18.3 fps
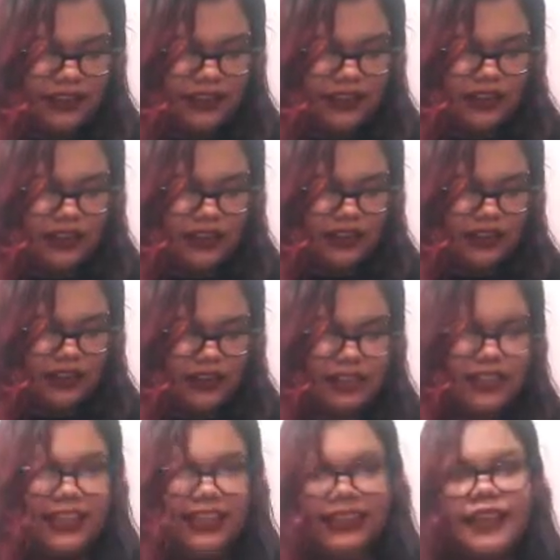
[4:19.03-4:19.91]
Another one
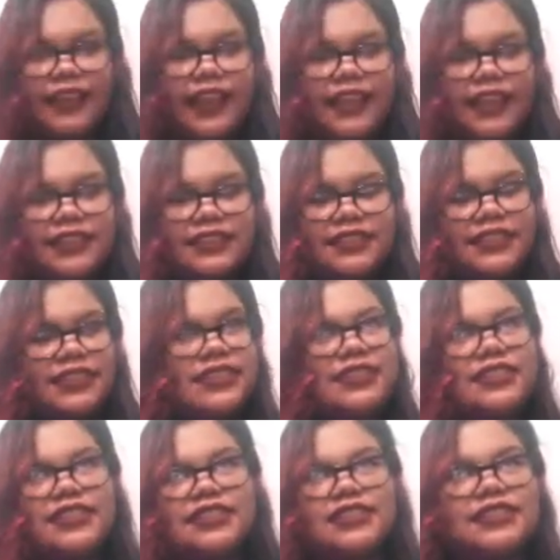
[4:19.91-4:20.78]
is City Lights.
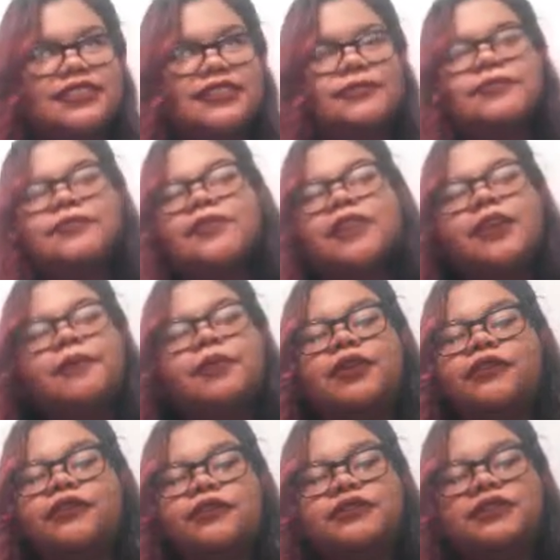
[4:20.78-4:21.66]
It's just a
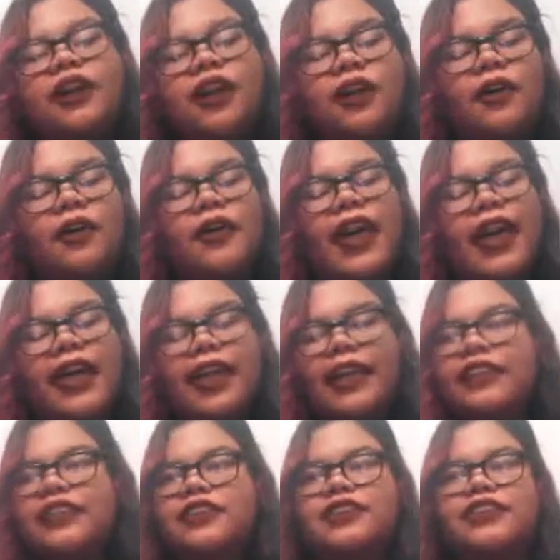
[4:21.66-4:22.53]
beautiful song. I
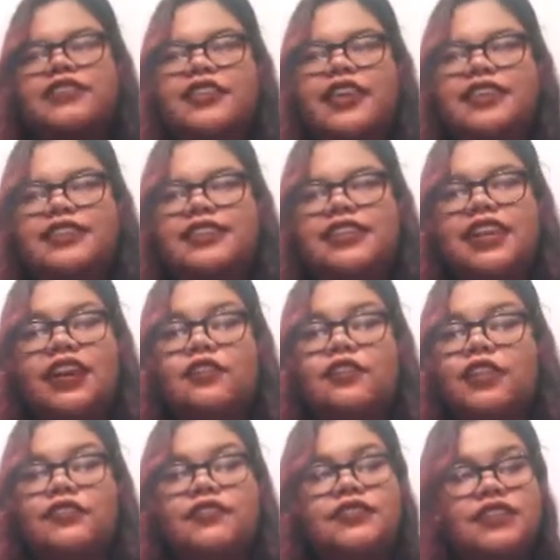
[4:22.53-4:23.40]
hate that Chris hates it.
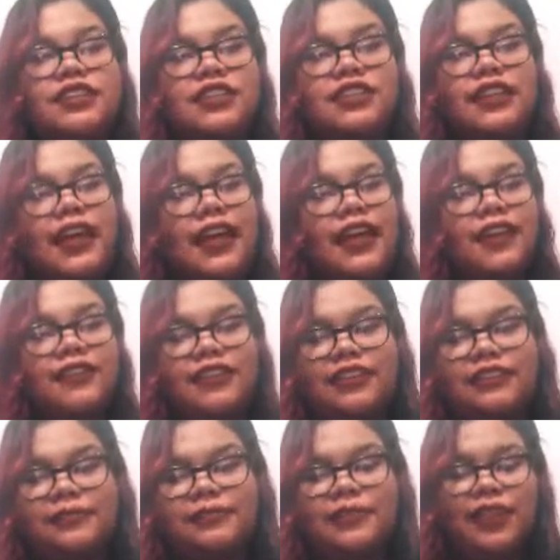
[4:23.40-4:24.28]
I'd love to see it live,
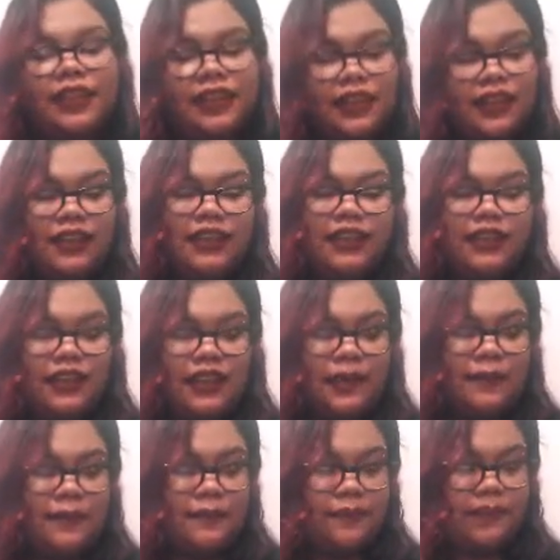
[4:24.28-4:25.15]
and
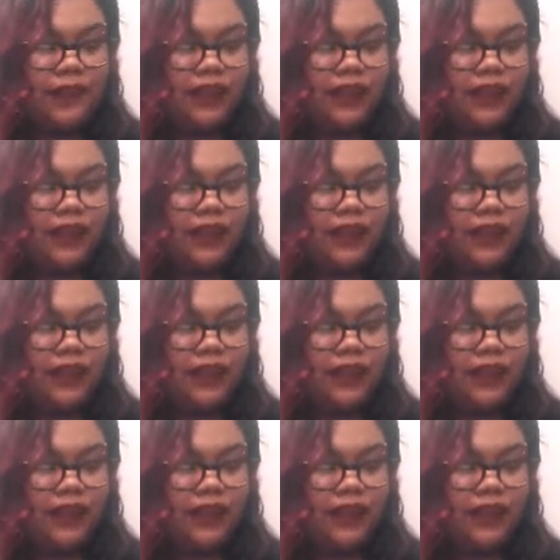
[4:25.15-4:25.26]
yeah.